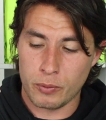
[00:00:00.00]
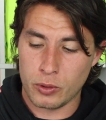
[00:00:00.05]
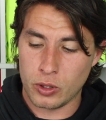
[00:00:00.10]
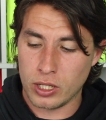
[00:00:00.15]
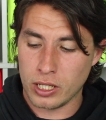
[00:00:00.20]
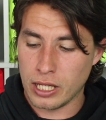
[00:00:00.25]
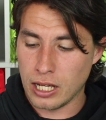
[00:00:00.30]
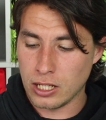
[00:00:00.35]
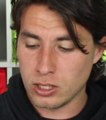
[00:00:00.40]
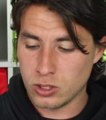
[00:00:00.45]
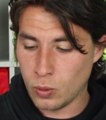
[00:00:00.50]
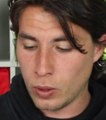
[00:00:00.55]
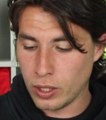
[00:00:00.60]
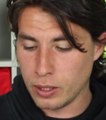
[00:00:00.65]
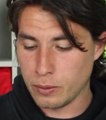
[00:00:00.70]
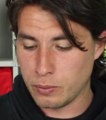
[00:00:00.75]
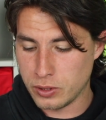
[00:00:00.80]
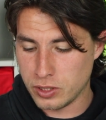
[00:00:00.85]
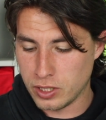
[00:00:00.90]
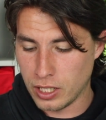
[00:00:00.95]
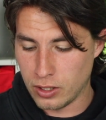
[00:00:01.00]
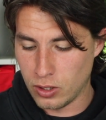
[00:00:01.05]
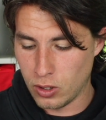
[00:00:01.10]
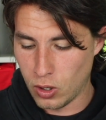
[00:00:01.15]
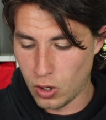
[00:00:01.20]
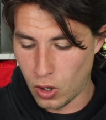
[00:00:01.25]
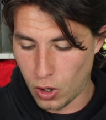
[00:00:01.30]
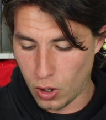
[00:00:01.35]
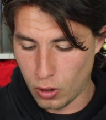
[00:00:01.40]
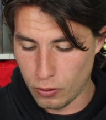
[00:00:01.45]
you can get 20%
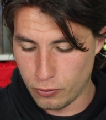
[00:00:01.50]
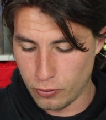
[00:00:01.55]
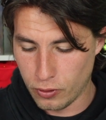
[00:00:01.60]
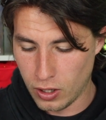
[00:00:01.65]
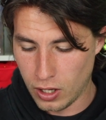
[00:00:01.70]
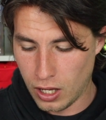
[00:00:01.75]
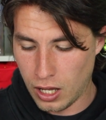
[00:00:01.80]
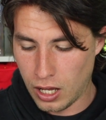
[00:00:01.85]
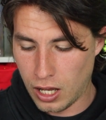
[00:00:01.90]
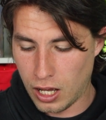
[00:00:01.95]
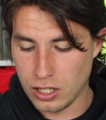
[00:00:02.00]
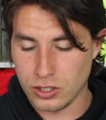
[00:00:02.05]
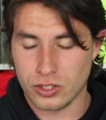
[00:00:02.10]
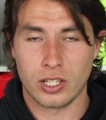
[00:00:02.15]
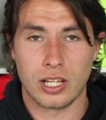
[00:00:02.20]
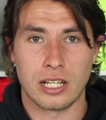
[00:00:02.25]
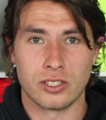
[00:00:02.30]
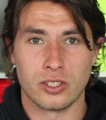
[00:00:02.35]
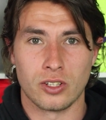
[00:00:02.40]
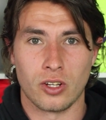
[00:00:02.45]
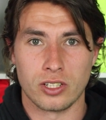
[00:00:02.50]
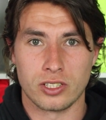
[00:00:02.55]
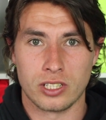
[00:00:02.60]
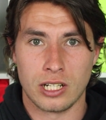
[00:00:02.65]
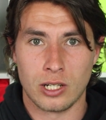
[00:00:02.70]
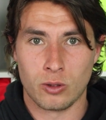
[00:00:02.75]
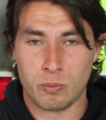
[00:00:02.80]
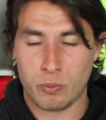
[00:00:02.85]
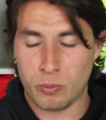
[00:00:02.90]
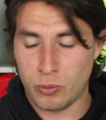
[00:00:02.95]
off. So there's a nice
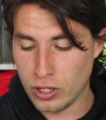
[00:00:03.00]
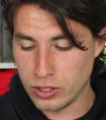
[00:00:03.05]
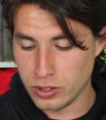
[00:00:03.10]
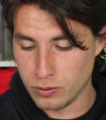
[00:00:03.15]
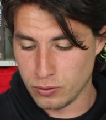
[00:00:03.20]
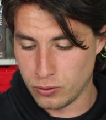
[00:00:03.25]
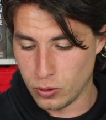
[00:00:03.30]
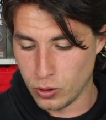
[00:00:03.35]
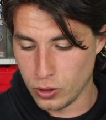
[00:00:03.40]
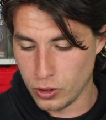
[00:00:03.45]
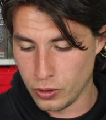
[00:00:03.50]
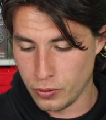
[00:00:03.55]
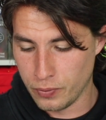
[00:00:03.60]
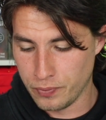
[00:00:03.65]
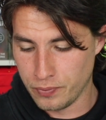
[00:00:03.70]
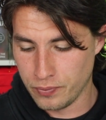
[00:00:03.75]
little present for you.